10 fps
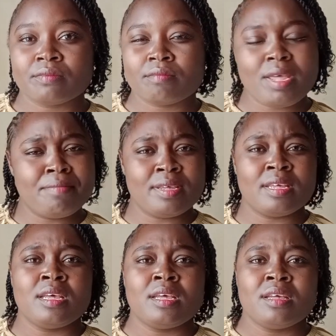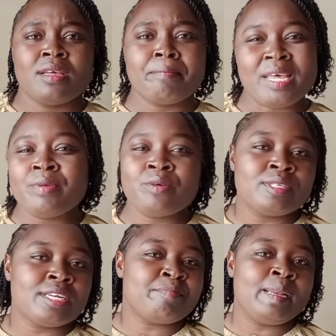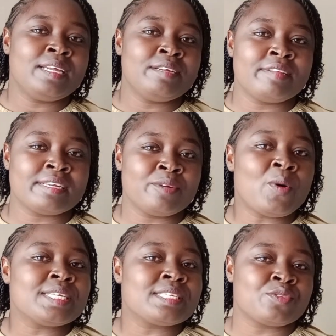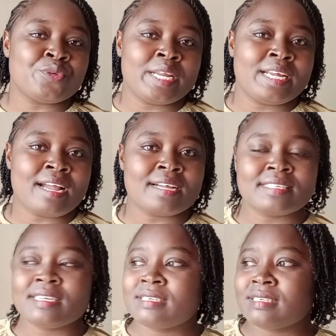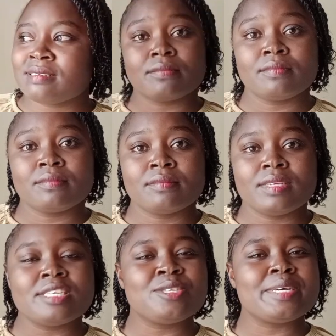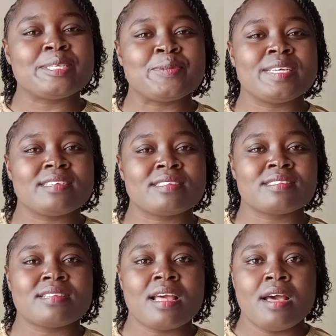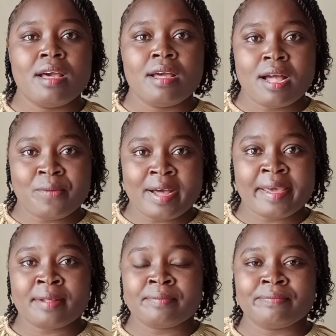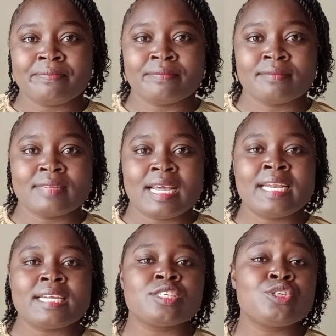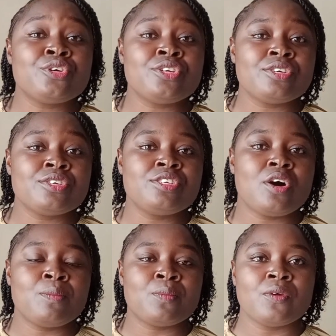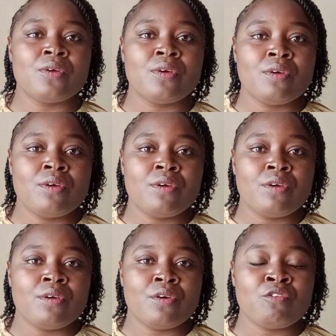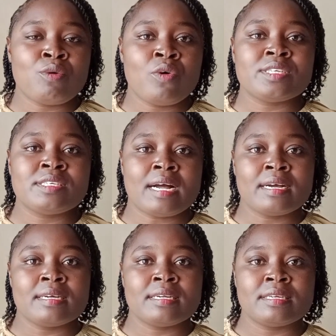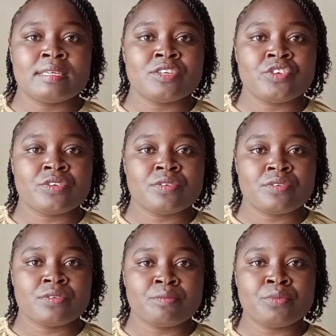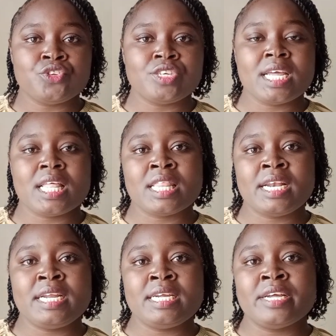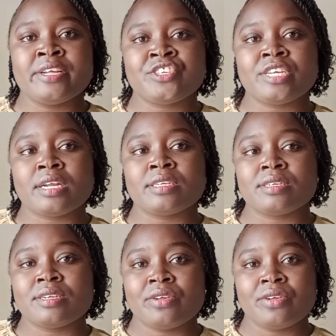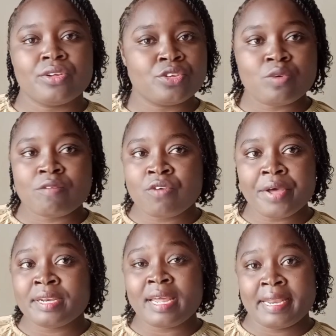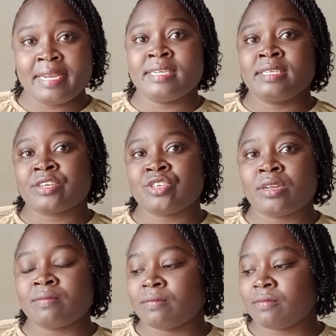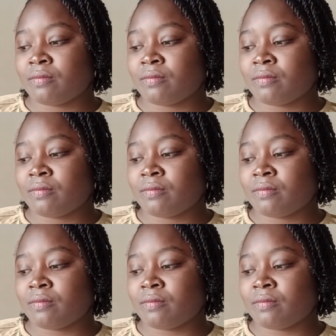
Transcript: Maybe he would have believed that it was truly an accident. And so a suitcase, a wire, and a stone on top of a water tank, pushing the lid shut to avoid any detection.